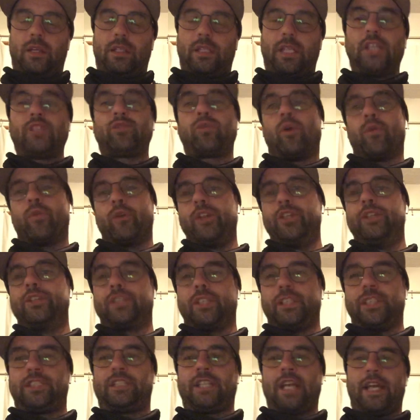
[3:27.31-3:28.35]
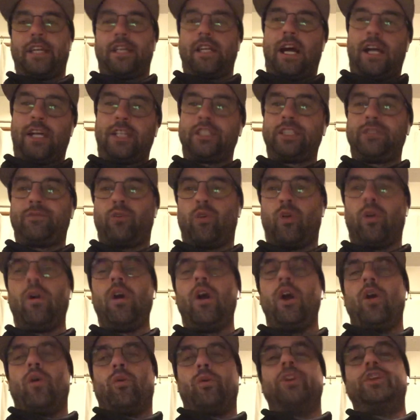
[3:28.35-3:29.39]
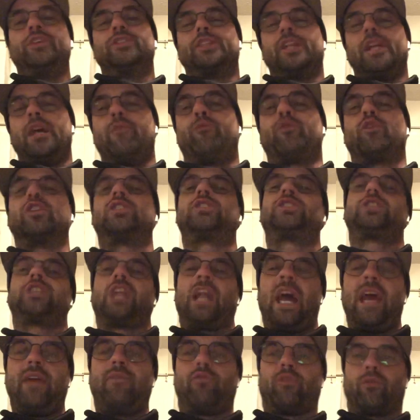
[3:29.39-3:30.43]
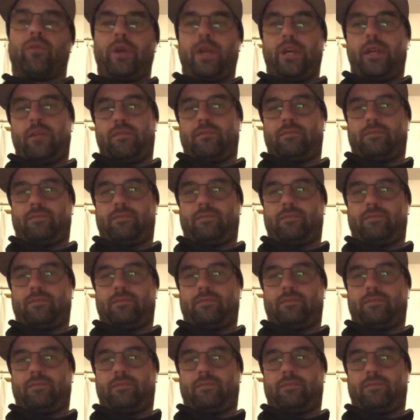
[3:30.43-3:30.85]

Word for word: that's what we're using this technology for. We're using it for slavery.